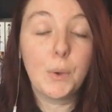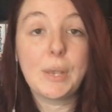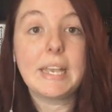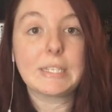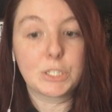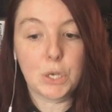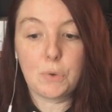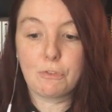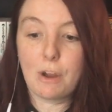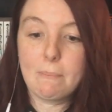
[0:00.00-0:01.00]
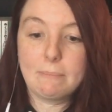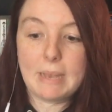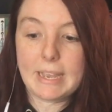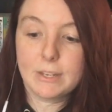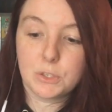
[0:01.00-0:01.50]
Okay, so from
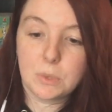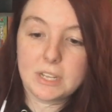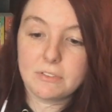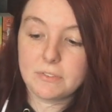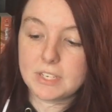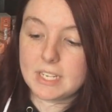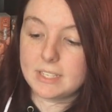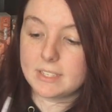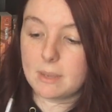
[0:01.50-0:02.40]
my 2015